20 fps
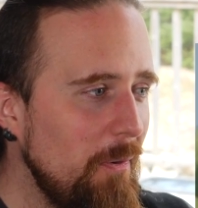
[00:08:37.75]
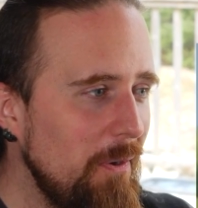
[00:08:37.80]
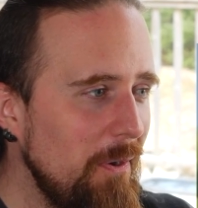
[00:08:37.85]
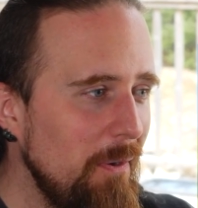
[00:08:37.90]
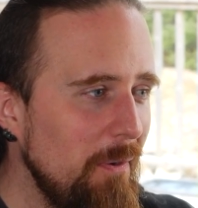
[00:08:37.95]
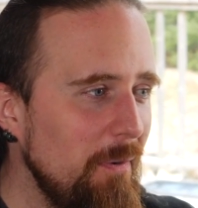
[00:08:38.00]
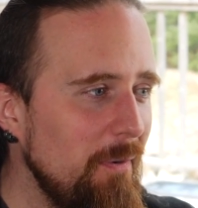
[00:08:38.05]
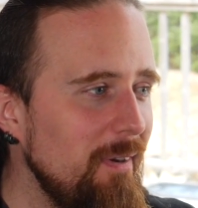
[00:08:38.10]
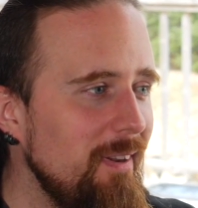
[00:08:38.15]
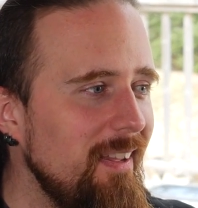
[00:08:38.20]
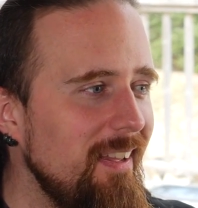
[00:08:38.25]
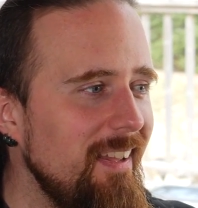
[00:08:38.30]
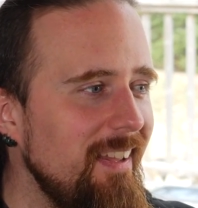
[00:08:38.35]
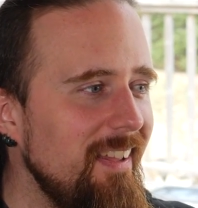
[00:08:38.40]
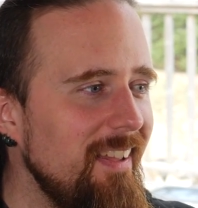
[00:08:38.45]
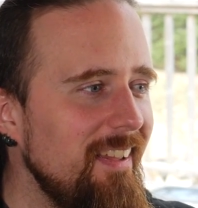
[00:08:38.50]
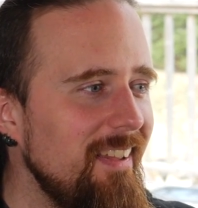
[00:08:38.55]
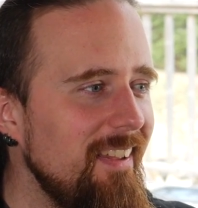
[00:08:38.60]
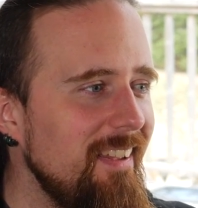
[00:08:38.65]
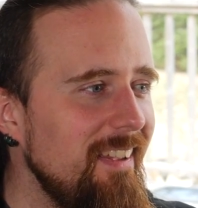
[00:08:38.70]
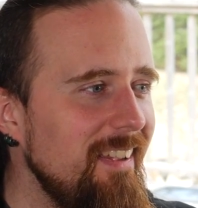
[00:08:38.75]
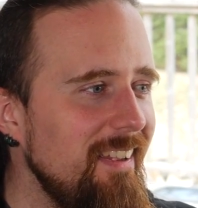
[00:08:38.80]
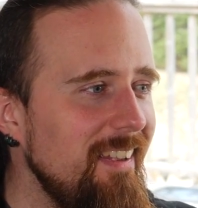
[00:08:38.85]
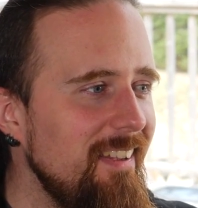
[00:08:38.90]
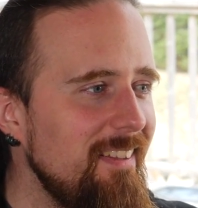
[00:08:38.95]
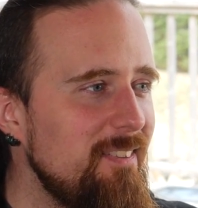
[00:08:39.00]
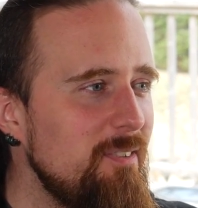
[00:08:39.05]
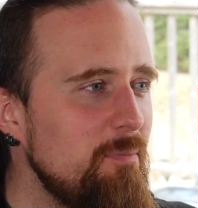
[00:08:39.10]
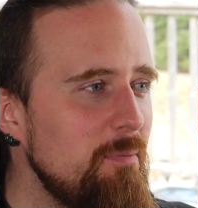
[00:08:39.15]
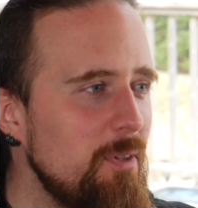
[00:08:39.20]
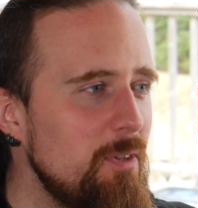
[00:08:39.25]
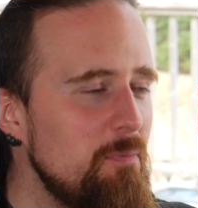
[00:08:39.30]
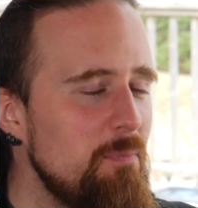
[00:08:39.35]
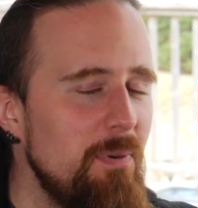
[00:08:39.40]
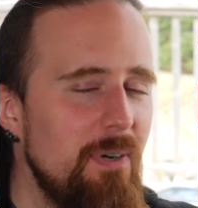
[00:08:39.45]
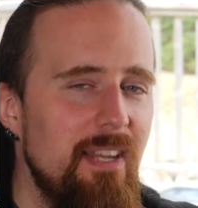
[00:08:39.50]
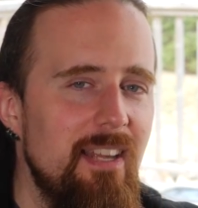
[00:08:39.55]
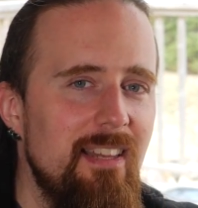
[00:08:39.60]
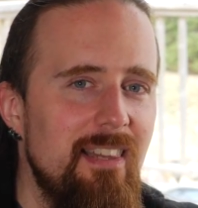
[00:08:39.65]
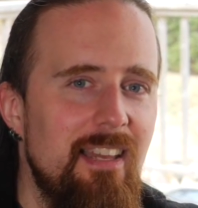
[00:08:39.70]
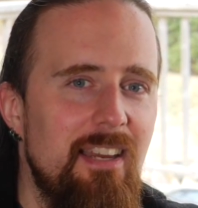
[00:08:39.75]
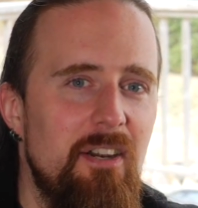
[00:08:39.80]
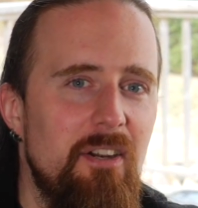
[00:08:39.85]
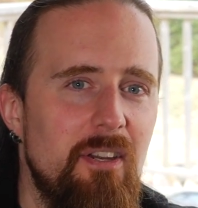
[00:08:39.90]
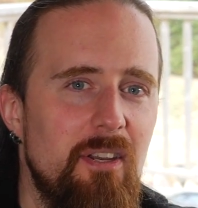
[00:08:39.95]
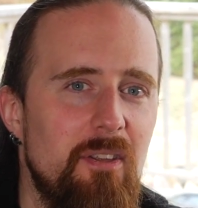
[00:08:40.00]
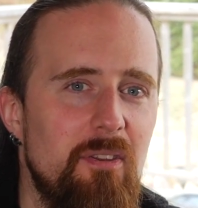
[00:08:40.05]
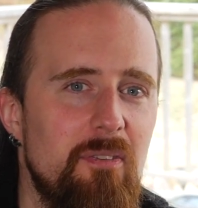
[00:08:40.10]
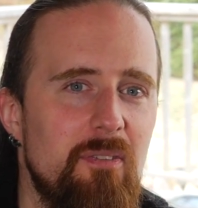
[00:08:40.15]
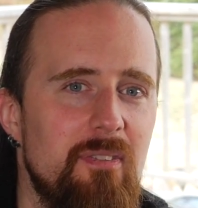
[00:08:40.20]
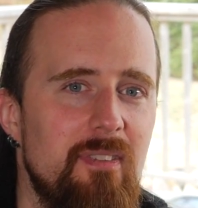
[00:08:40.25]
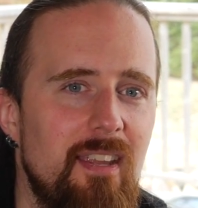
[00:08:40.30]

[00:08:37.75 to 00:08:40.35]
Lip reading: here, it's pretty hilarious.